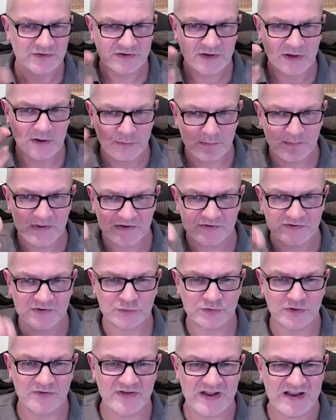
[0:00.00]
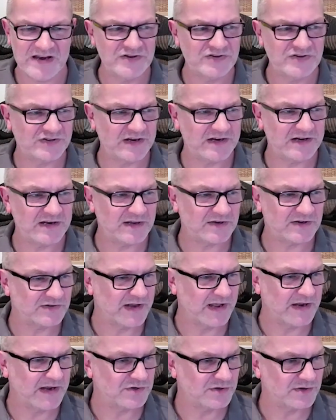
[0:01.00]
So it's the sort of insidious
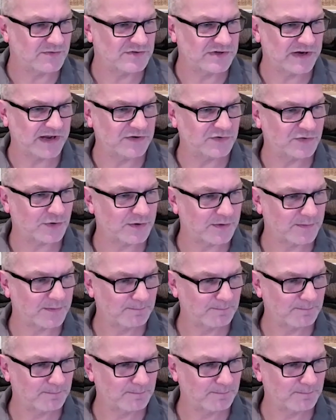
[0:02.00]
nature of JSON.